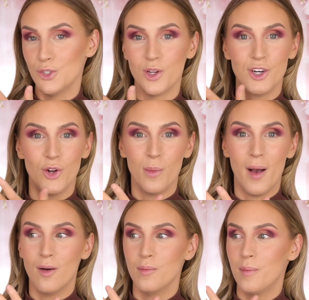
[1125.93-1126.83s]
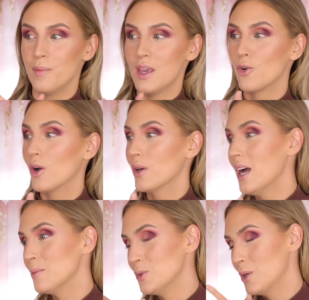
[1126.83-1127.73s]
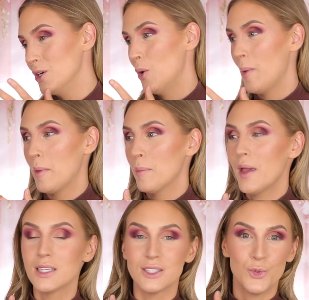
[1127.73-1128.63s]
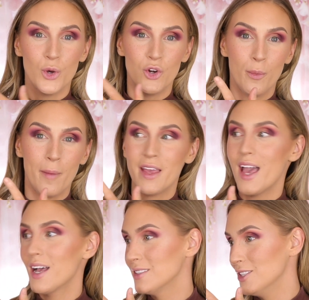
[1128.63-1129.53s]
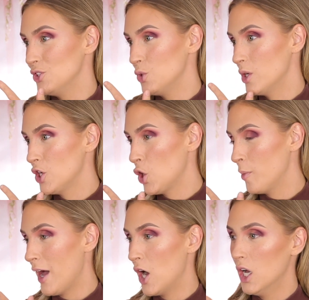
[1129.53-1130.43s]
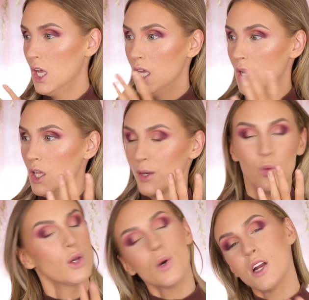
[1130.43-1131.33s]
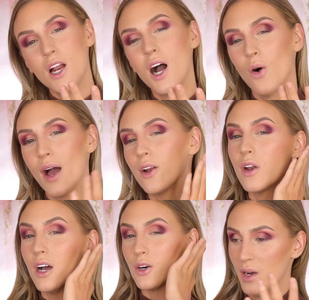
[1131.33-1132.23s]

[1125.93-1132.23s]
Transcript: Do you want to know about me growing up? Do you want to know about my parents? Do you want to know about my exes? Do you want to know about, like, what do you want to know? I don't know.